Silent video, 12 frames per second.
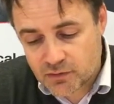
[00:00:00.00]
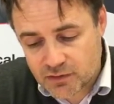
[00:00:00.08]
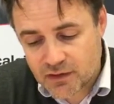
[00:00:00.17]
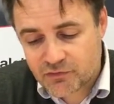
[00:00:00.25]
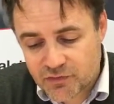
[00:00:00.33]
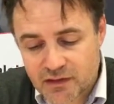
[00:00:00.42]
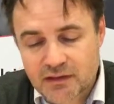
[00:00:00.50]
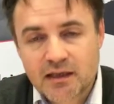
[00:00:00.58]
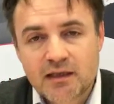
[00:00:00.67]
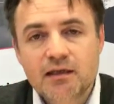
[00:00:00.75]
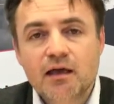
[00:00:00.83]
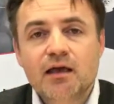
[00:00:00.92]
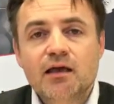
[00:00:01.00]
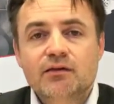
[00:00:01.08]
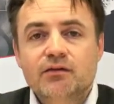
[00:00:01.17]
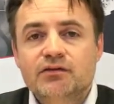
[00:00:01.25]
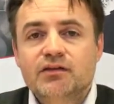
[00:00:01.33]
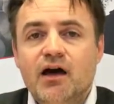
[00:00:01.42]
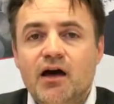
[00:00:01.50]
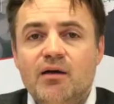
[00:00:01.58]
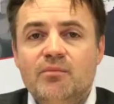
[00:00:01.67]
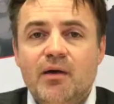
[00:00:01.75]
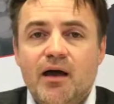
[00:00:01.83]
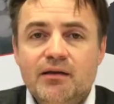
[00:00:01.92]
definitely, the
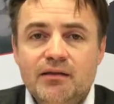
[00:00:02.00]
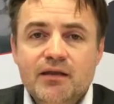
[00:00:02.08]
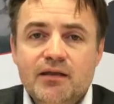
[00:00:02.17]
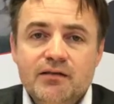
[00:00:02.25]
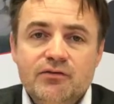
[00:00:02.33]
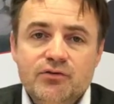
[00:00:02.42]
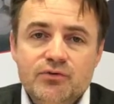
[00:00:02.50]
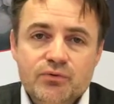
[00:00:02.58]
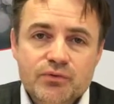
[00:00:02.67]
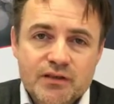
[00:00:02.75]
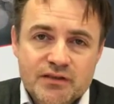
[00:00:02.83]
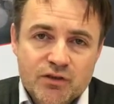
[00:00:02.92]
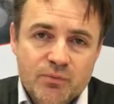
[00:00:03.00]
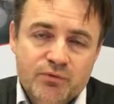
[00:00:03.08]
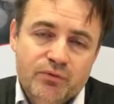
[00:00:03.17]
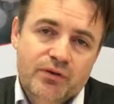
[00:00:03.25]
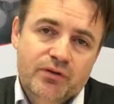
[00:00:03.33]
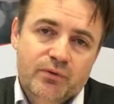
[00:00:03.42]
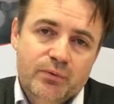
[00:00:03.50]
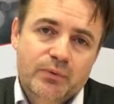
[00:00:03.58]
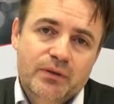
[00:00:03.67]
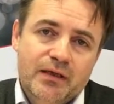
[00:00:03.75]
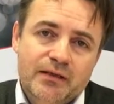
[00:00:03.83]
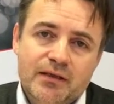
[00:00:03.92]
time I needed to desobturate the
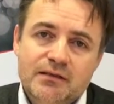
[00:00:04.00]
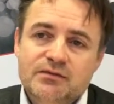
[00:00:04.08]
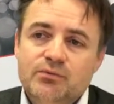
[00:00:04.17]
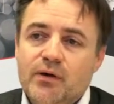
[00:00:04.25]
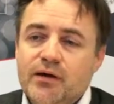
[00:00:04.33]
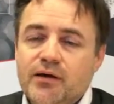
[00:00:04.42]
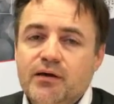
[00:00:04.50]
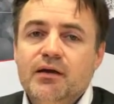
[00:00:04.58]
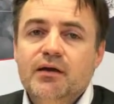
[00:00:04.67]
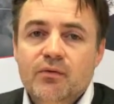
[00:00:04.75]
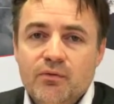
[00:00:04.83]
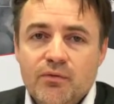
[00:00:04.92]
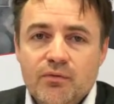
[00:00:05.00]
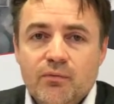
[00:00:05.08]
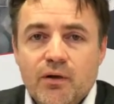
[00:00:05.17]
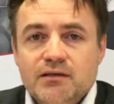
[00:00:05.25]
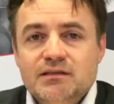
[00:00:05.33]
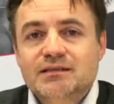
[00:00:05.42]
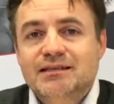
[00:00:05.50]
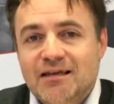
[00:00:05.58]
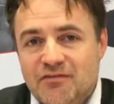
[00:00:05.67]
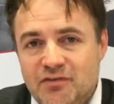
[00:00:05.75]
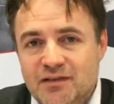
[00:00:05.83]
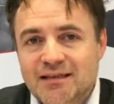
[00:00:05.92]
root canals was
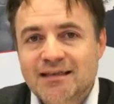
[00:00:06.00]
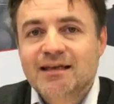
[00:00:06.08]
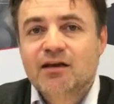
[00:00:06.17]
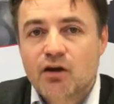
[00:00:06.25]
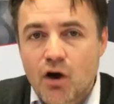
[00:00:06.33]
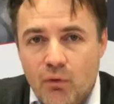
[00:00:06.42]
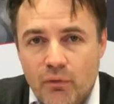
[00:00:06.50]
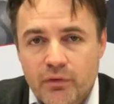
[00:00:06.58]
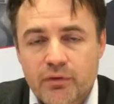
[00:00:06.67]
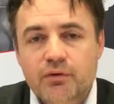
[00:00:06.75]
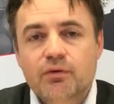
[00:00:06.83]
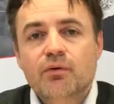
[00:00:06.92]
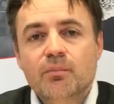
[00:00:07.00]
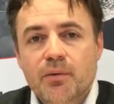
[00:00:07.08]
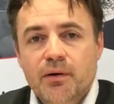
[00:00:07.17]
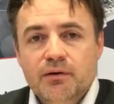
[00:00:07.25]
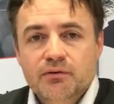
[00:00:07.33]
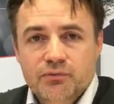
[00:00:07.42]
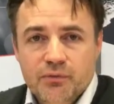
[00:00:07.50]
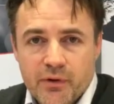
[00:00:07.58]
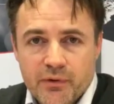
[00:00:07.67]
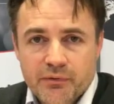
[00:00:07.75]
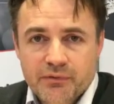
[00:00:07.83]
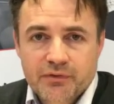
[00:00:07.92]
definitely lower compared to
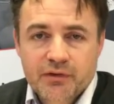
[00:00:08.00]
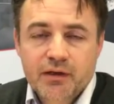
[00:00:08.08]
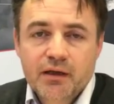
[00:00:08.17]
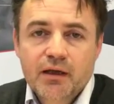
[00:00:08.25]
ours.